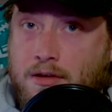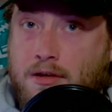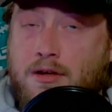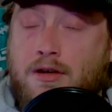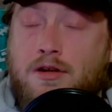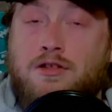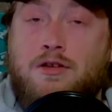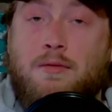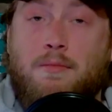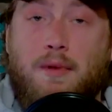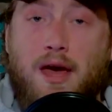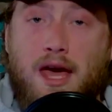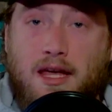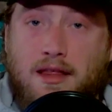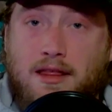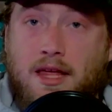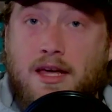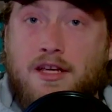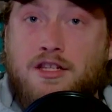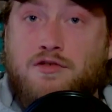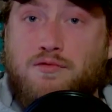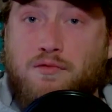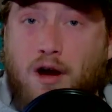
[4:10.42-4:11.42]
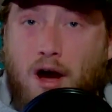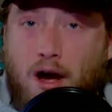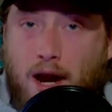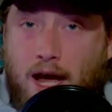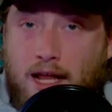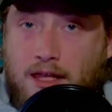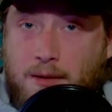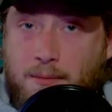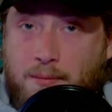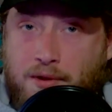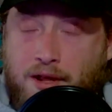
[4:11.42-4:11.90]
to make this run at
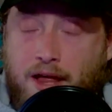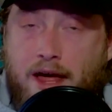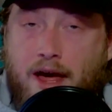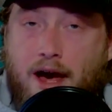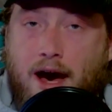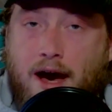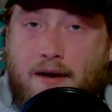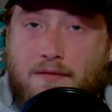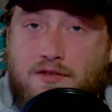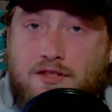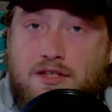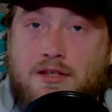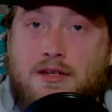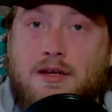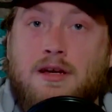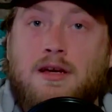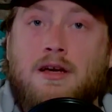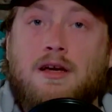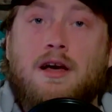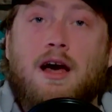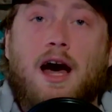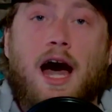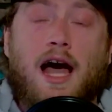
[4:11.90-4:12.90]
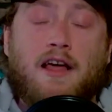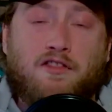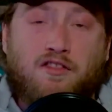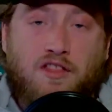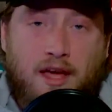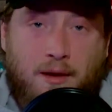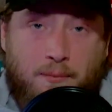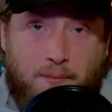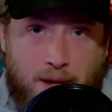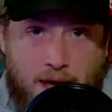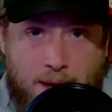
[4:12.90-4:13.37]
the playoffs. I
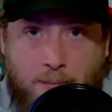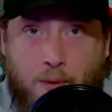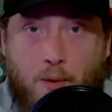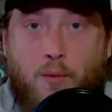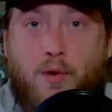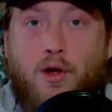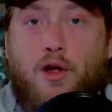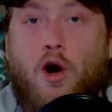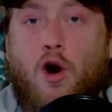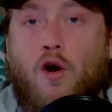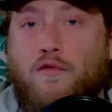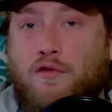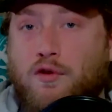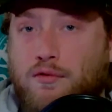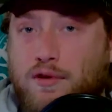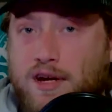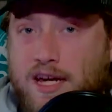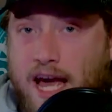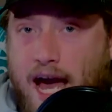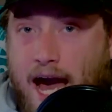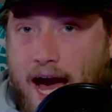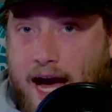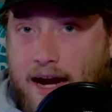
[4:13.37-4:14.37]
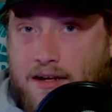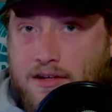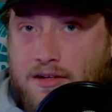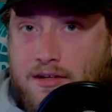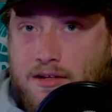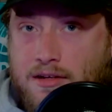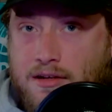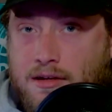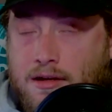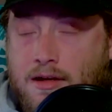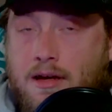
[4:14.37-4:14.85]
think people will overreact,
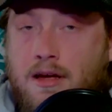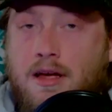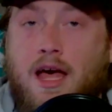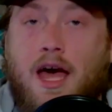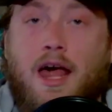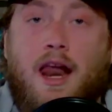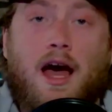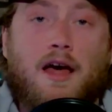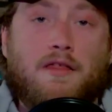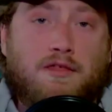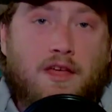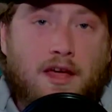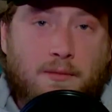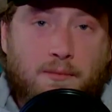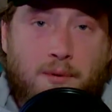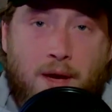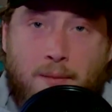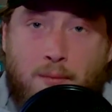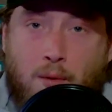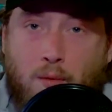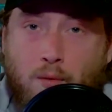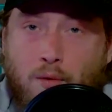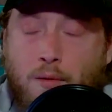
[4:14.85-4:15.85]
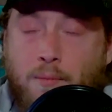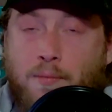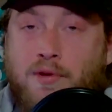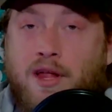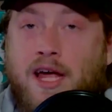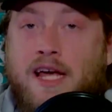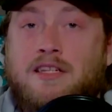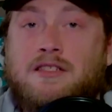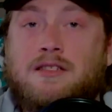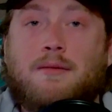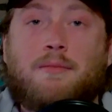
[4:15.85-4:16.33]
and I think people will
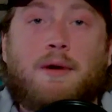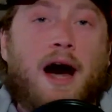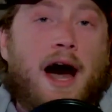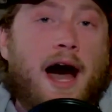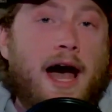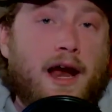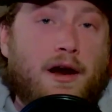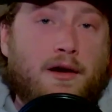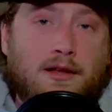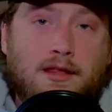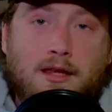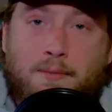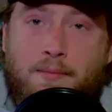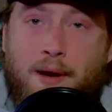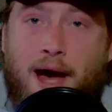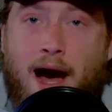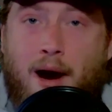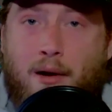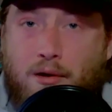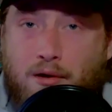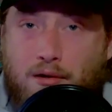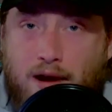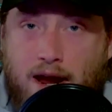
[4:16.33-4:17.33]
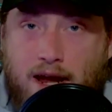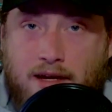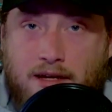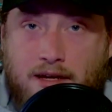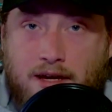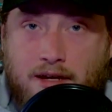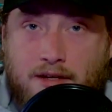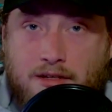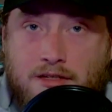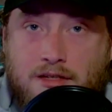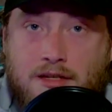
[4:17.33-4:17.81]
place them higher in the power
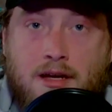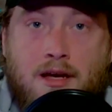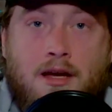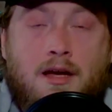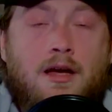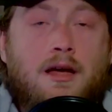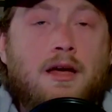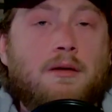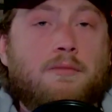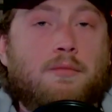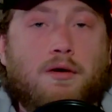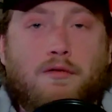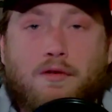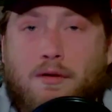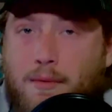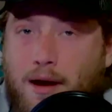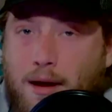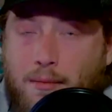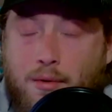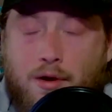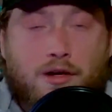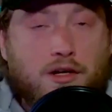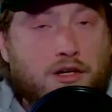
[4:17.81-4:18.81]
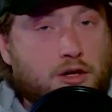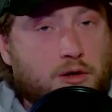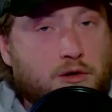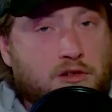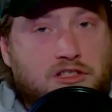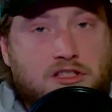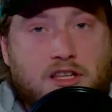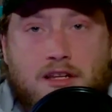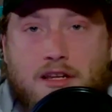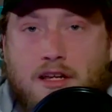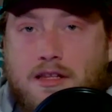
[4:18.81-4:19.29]
rankings. But remember,
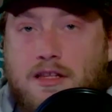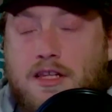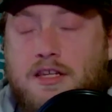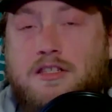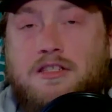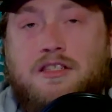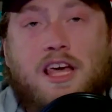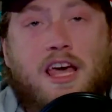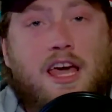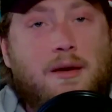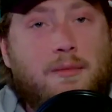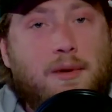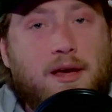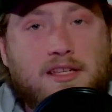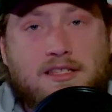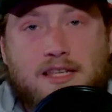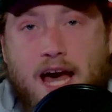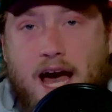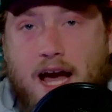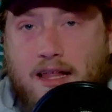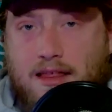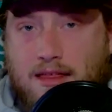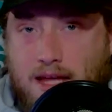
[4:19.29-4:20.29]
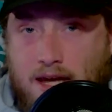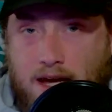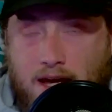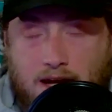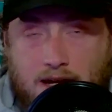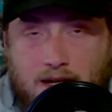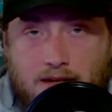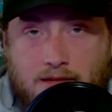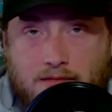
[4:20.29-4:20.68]
Houston did the same exact thing